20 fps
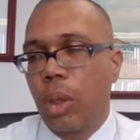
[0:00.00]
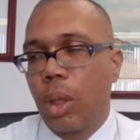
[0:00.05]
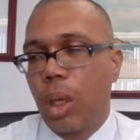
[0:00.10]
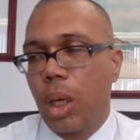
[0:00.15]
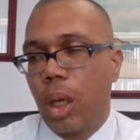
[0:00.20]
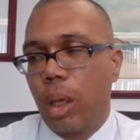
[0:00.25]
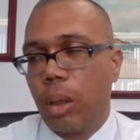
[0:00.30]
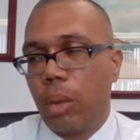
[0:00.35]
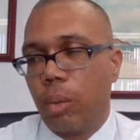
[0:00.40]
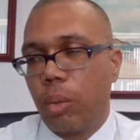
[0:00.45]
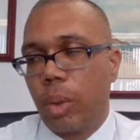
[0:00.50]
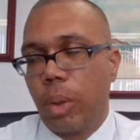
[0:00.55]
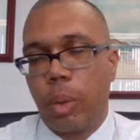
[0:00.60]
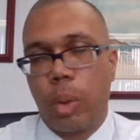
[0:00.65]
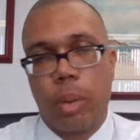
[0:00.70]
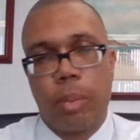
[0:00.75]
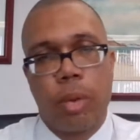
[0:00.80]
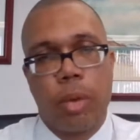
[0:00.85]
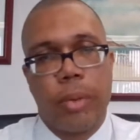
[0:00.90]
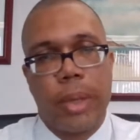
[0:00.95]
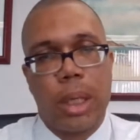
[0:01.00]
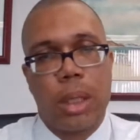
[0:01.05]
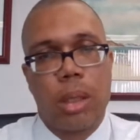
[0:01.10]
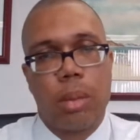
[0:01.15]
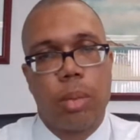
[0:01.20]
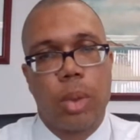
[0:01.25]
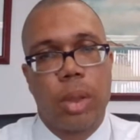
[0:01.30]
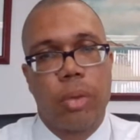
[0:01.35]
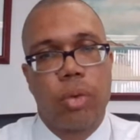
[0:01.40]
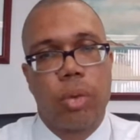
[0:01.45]
and where we will provide some
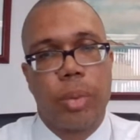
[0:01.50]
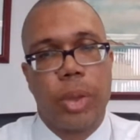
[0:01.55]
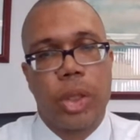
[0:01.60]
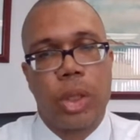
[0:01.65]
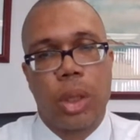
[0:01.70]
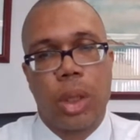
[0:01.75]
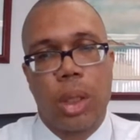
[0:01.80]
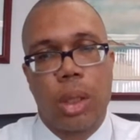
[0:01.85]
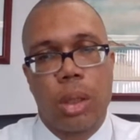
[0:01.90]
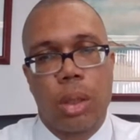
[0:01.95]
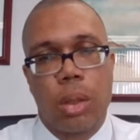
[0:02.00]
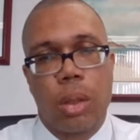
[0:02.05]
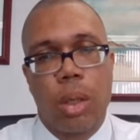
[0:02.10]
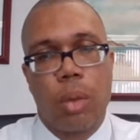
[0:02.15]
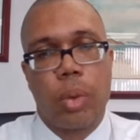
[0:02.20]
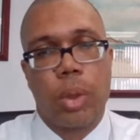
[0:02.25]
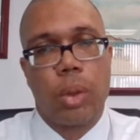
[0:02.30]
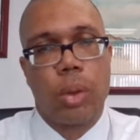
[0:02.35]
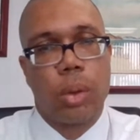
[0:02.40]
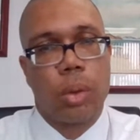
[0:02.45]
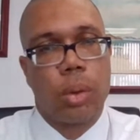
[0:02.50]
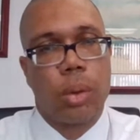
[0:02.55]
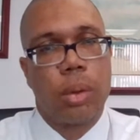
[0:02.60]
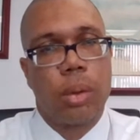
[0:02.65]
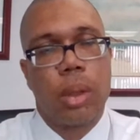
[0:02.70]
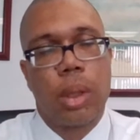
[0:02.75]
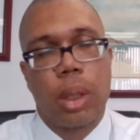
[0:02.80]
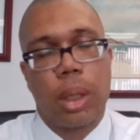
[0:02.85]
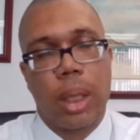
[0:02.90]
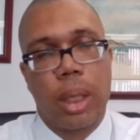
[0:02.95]
more information as to how we're going to
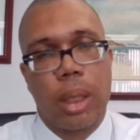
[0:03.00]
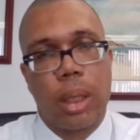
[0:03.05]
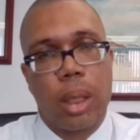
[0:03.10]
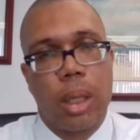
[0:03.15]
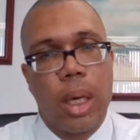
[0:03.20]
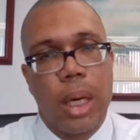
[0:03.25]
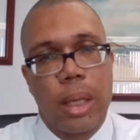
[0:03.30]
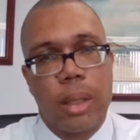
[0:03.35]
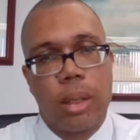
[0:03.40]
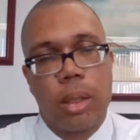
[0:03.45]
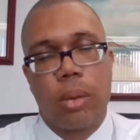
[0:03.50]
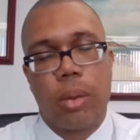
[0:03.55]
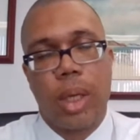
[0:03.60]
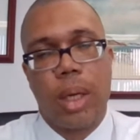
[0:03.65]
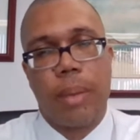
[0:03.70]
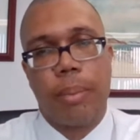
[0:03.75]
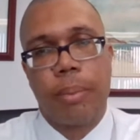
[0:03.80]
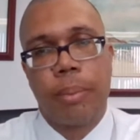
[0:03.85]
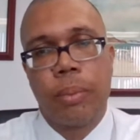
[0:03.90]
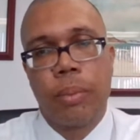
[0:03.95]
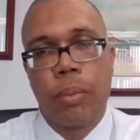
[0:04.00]
get their cards to them.